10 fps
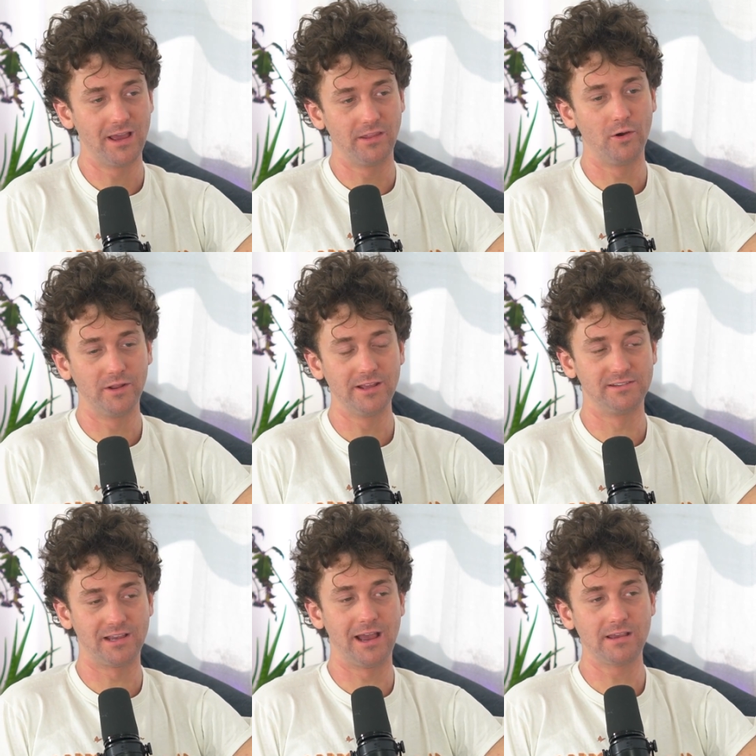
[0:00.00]
Yeah, no, it
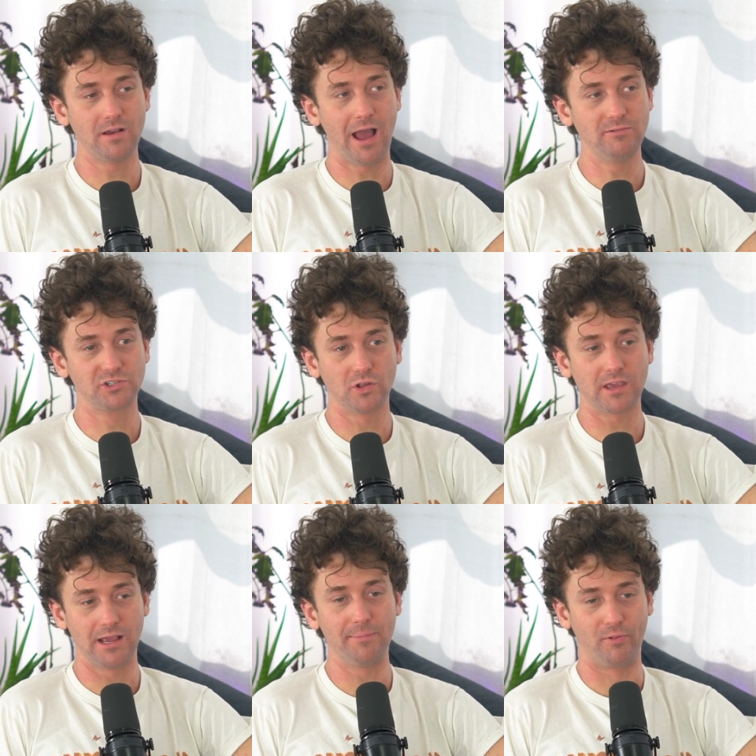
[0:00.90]
is. I was
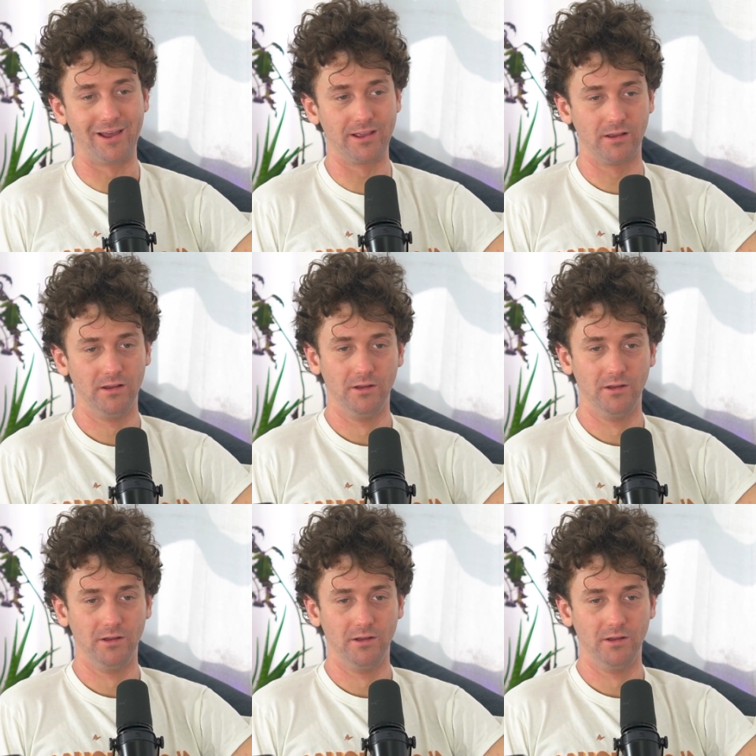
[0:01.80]
looking up like.